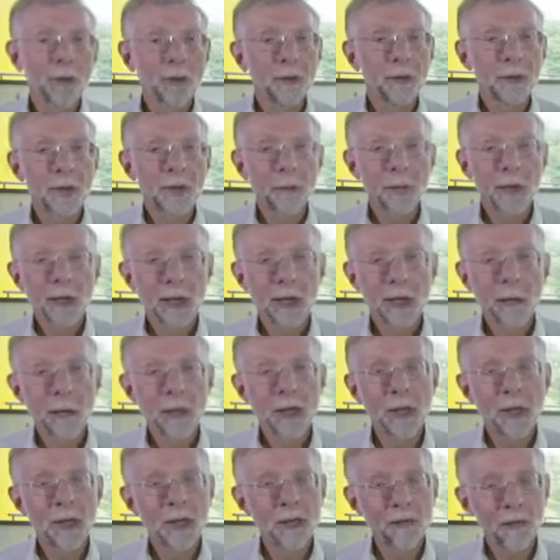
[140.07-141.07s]
they become
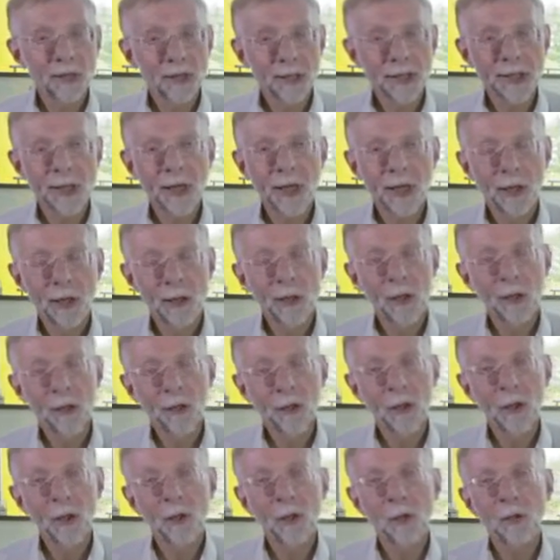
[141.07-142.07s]
another cell
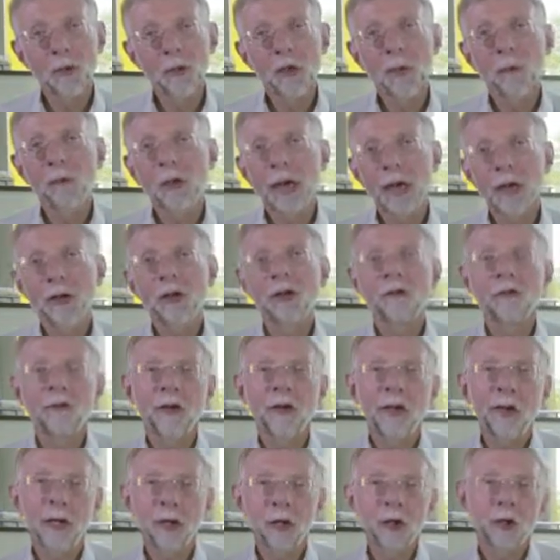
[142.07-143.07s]
called a
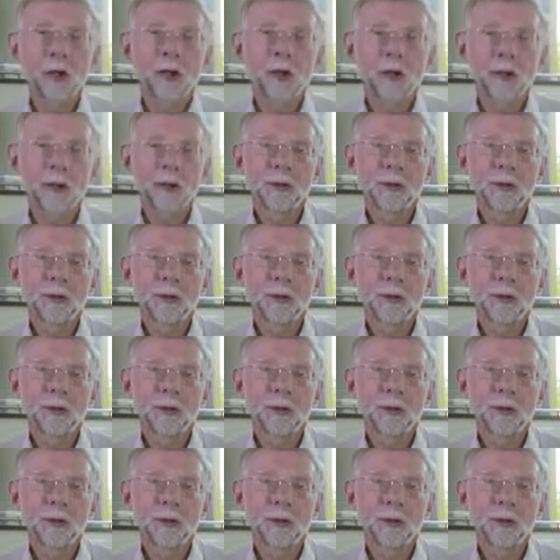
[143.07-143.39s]
macrophage,